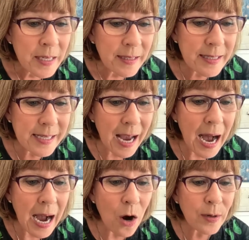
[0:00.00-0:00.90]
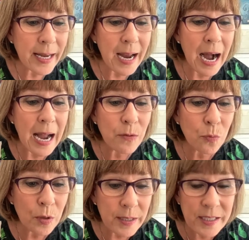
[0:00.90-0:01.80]
Let's see. Okay, I
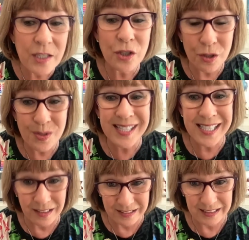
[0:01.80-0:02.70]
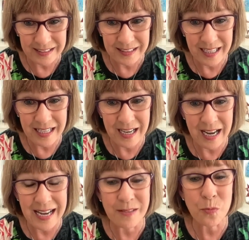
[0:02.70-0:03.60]
would do silk.
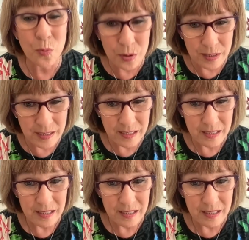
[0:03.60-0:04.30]
I would.